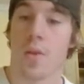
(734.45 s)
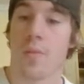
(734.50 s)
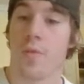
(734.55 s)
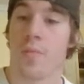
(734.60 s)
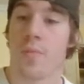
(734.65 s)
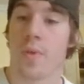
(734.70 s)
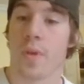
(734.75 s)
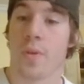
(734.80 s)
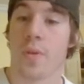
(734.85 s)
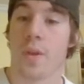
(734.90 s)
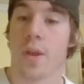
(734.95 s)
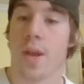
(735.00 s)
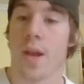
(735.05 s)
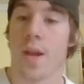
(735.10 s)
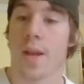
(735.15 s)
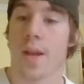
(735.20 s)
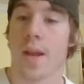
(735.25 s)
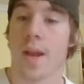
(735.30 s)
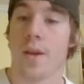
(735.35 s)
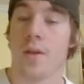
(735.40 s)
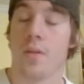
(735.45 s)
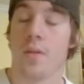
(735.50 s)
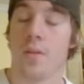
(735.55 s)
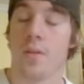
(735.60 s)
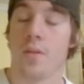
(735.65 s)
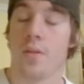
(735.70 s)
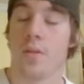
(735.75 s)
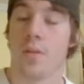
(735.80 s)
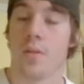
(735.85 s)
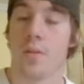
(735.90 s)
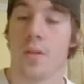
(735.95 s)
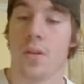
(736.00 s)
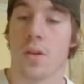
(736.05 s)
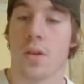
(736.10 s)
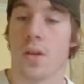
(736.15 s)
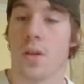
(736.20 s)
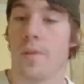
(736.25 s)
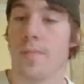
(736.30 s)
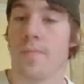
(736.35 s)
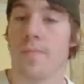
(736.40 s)
won't be able to knock out
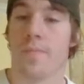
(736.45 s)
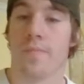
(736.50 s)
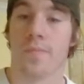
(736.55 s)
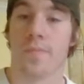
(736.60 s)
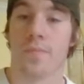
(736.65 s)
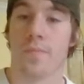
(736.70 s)
the